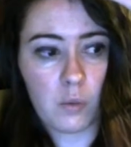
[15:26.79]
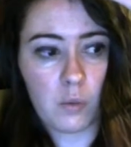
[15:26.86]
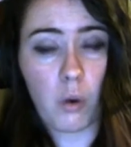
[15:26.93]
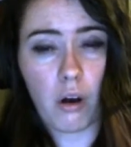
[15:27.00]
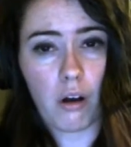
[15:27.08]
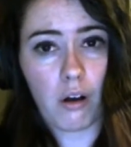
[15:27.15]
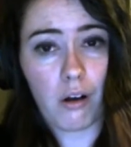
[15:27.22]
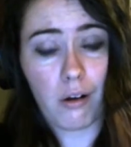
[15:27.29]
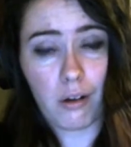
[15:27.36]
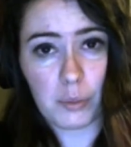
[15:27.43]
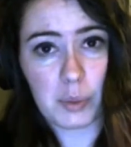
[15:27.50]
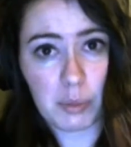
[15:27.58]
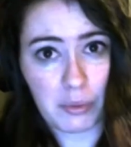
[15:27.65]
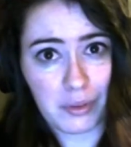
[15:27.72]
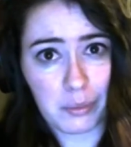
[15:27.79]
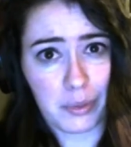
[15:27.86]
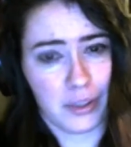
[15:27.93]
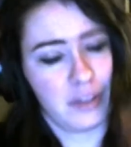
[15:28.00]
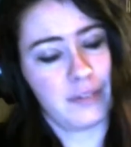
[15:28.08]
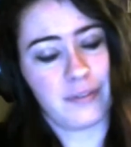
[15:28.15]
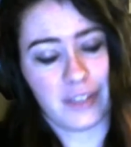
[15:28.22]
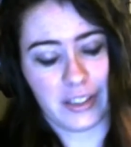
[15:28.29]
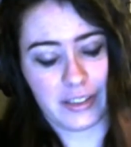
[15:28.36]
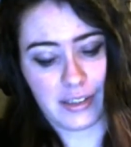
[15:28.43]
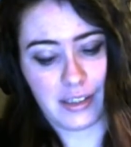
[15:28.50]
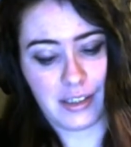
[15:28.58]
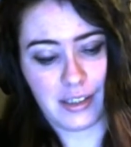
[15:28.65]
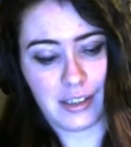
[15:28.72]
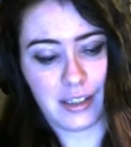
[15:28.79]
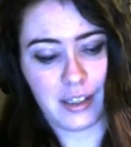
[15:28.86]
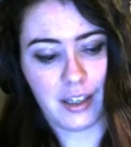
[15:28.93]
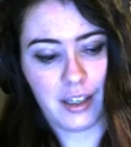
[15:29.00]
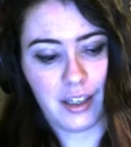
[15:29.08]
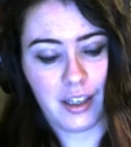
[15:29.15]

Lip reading: Well, all the people that bought the fancy